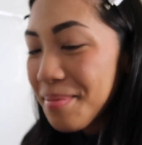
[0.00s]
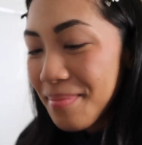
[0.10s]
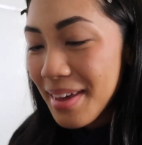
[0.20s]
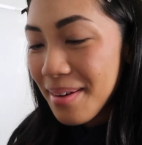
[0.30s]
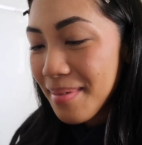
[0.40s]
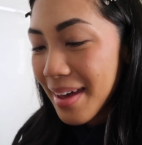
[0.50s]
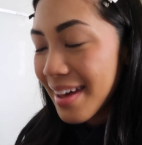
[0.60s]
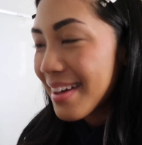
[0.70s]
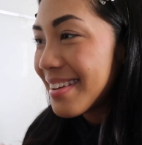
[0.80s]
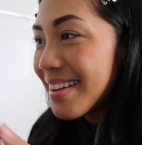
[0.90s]
Me,
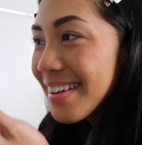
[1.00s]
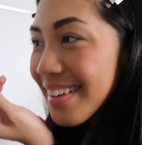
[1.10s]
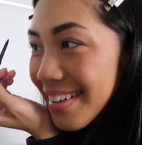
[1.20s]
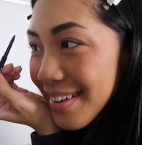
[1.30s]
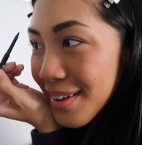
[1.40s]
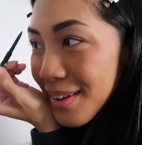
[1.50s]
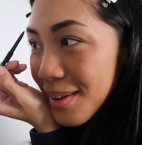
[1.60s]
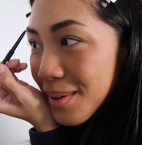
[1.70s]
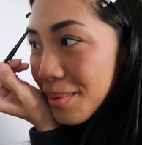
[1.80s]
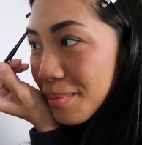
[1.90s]
man.
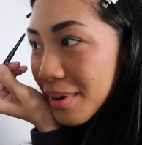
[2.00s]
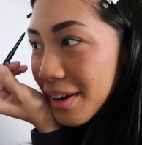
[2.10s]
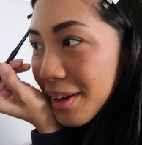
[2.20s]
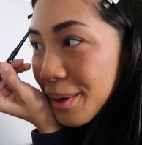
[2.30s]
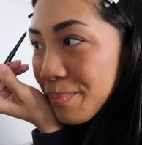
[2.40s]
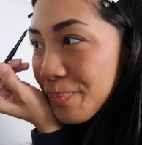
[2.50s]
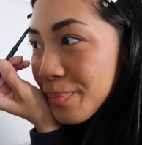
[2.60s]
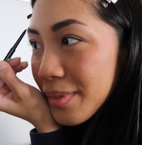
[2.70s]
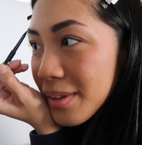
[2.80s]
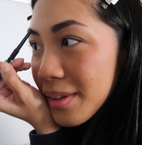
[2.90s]
But
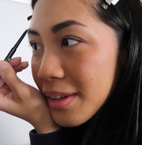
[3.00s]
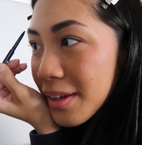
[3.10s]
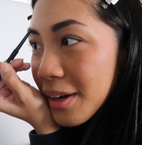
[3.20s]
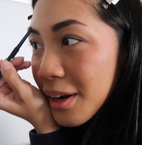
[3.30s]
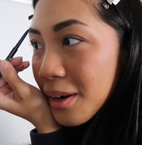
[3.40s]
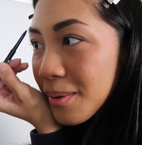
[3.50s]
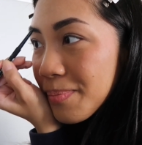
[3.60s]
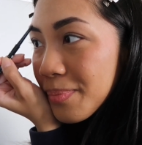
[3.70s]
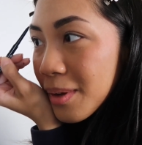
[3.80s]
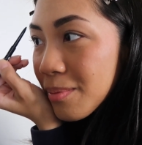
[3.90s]
yeah,
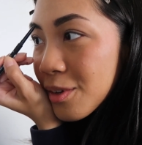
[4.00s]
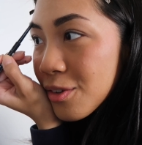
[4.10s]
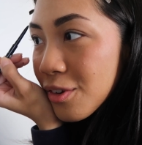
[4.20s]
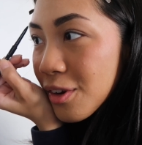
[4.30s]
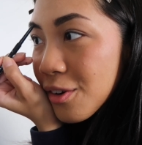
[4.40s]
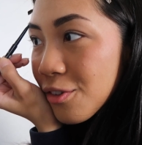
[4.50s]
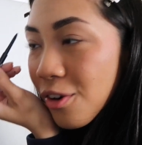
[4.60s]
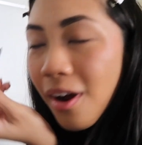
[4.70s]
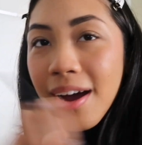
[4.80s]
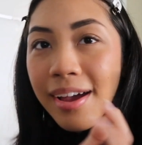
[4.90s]
I'm just gonna
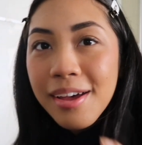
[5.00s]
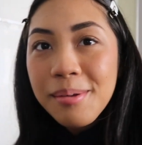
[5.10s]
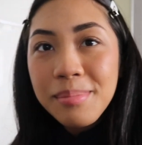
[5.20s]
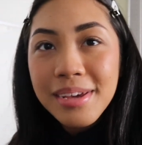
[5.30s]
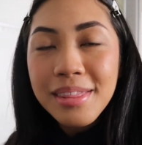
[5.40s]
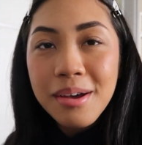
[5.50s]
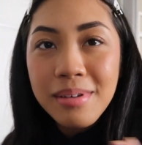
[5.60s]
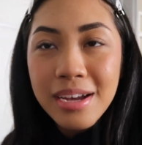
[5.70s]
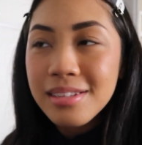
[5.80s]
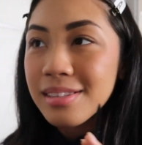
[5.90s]
try and make
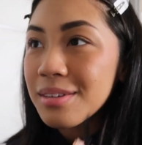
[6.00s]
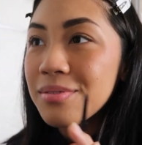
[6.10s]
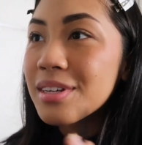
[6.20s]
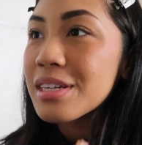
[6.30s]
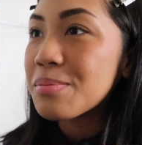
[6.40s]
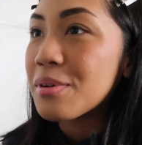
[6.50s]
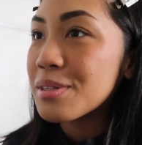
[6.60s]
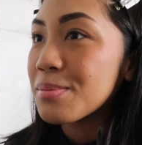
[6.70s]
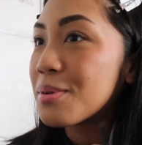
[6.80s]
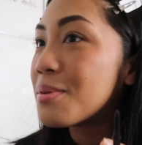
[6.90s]
them as even as
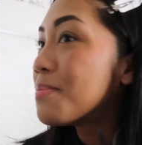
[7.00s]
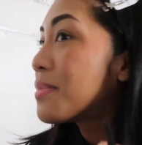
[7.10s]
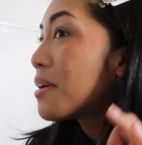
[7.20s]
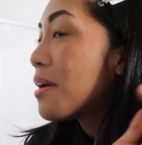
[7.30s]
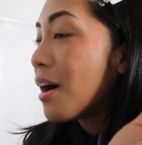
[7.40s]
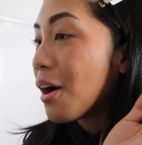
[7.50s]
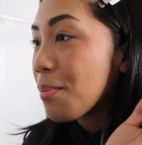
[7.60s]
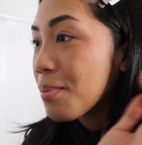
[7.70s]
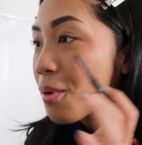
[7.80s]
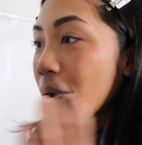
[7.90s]
possible.
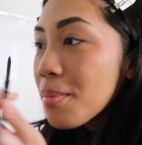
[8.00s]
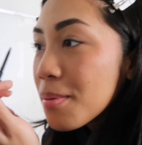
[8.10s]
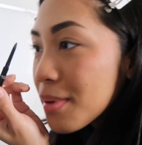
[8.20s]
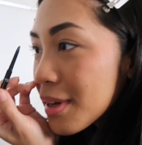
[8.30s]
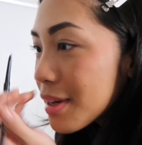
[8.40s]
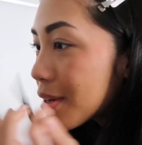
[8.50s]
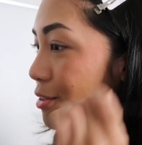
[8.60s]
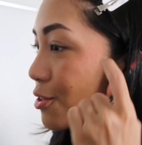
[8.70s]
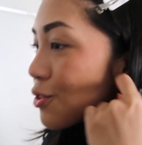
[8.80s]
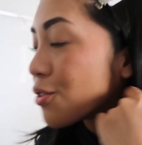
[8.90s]
I'll
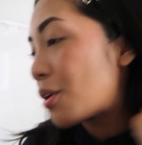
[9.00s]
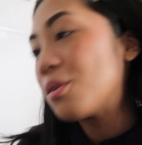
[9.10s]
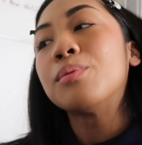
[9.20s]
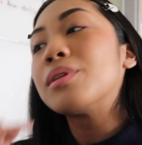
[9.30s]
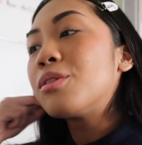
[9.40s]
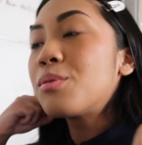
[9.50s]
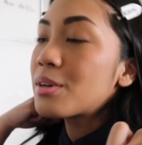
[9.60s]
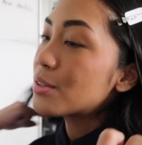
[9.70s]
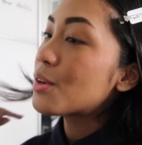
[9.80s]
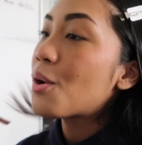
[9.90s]
probably struggle with
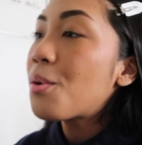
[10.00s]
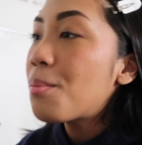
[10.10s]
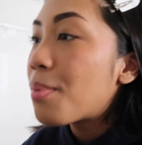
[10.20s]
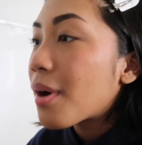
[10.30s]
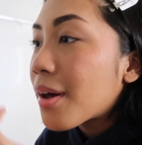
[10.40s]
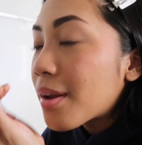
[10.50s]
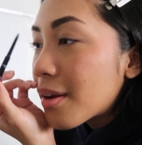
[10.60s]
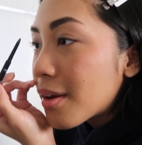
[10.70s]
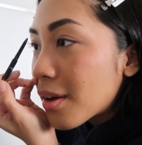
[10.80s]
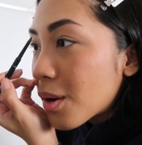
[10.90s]
doing so, but
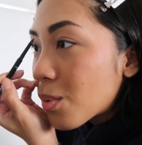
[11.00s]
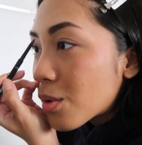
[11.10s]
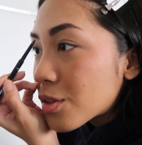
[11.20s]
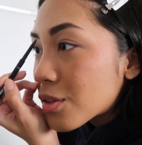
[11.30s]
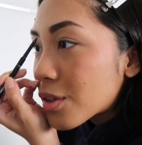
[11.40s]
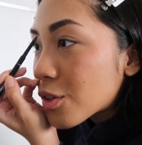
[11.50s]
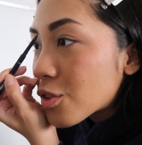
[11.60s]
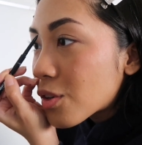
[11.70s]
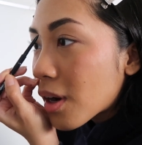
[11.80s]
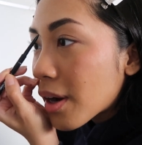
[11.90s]
we're just gonna
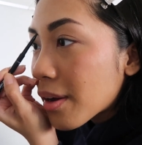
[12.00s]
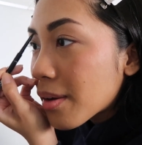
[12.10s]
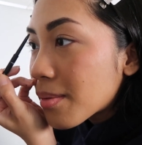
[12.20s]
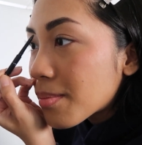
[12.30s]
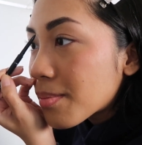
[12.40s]
try.